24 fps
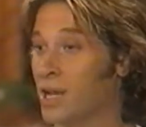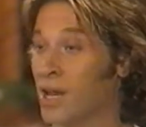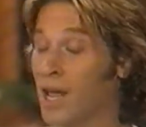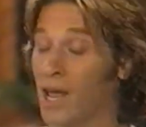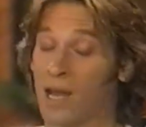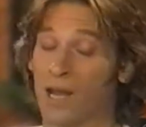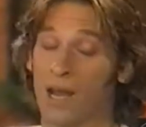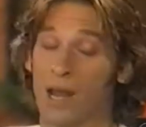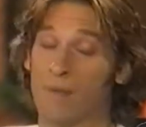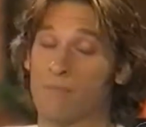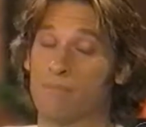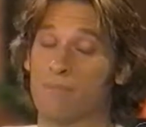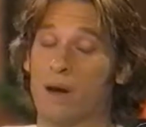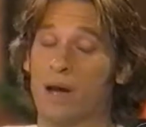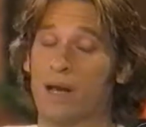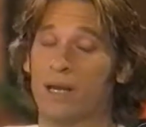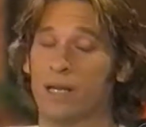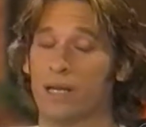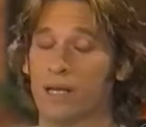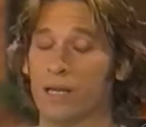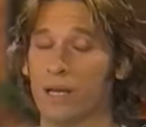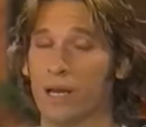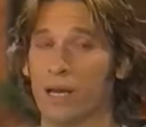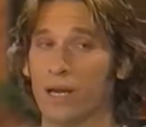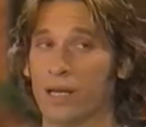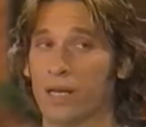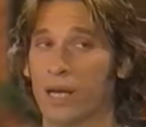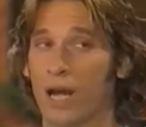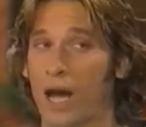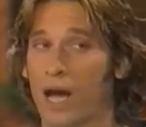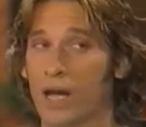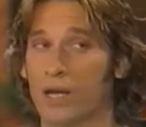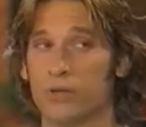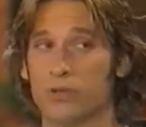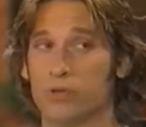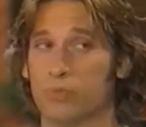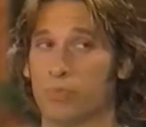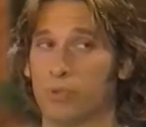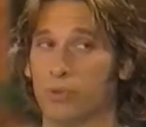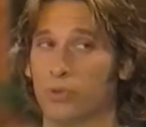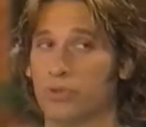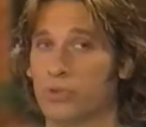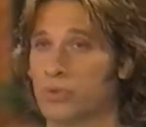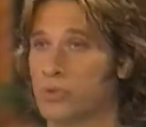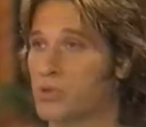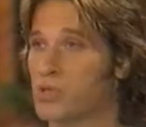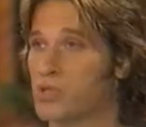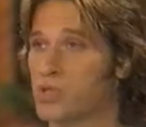and, and money on a guy who's pulled
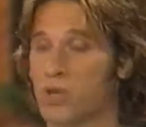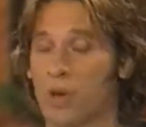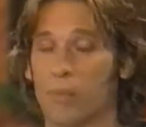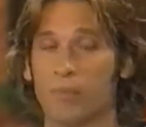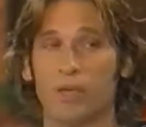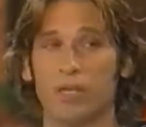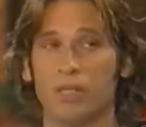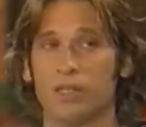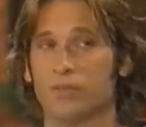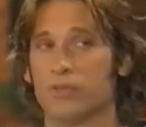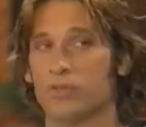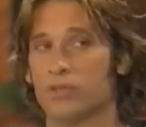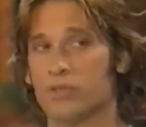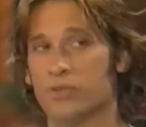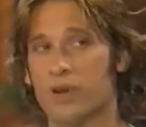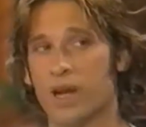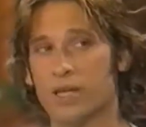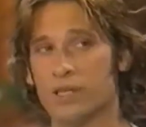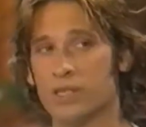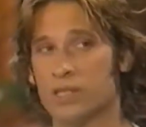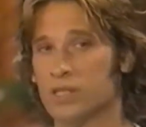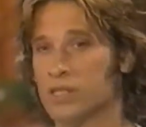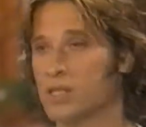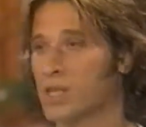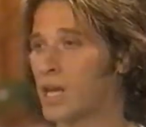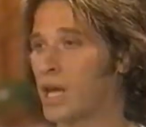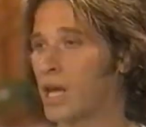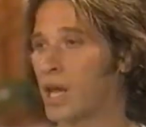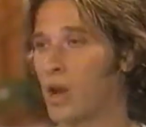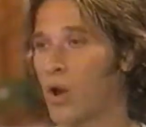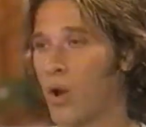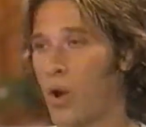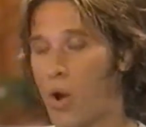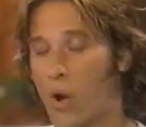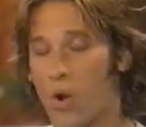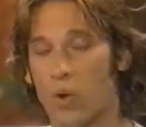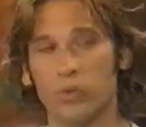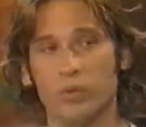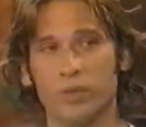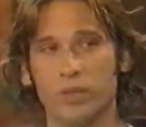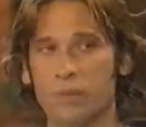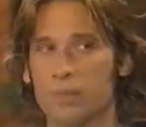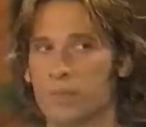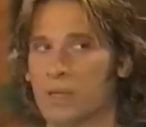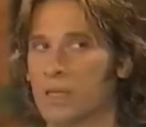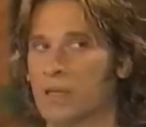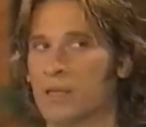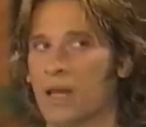you in so many different directions, it can only
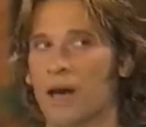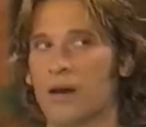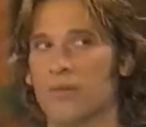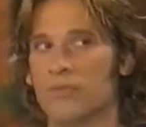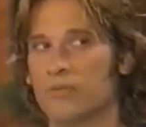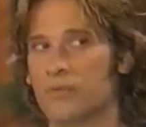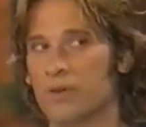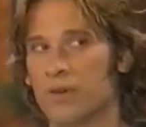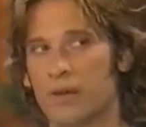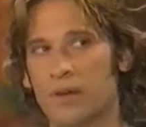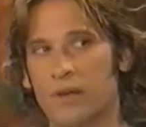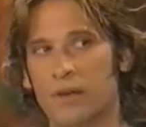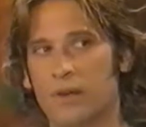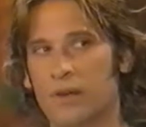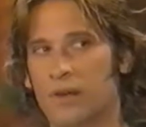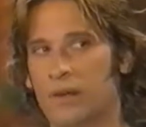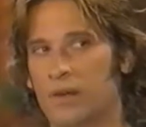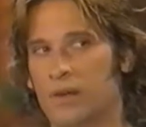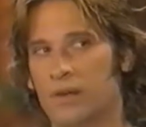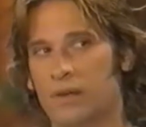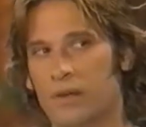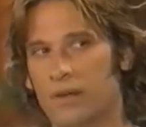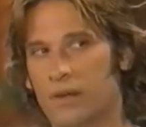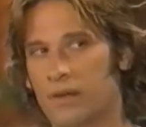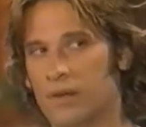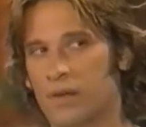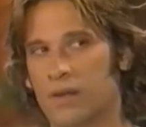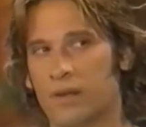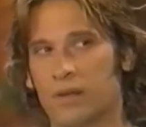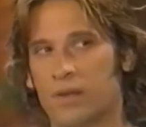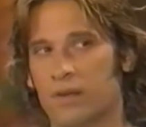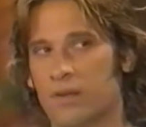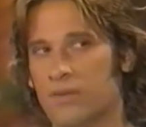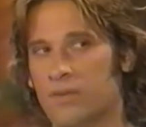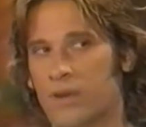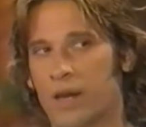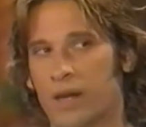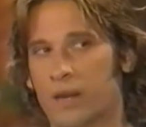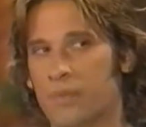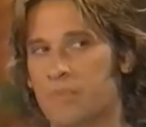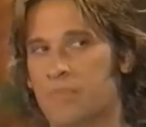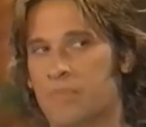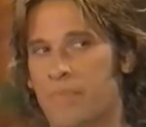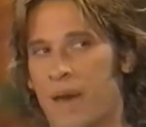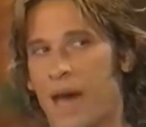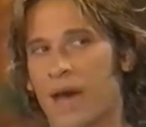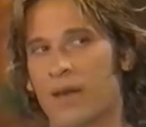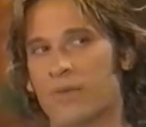be love. You've got
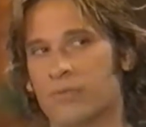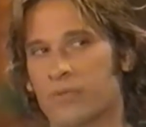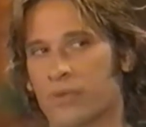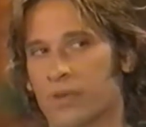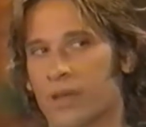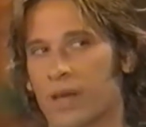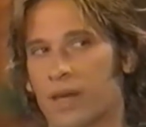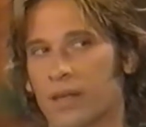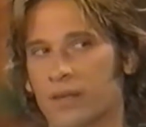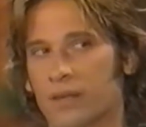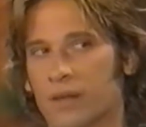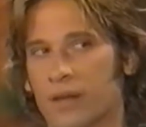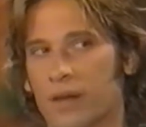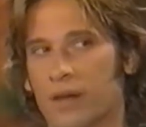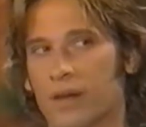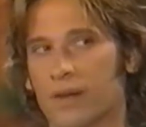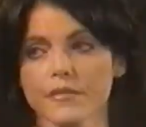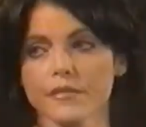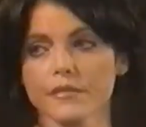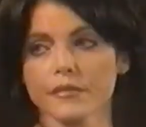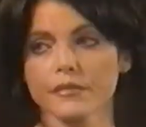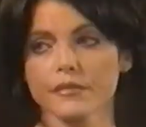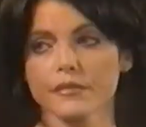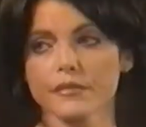it bad for that guy.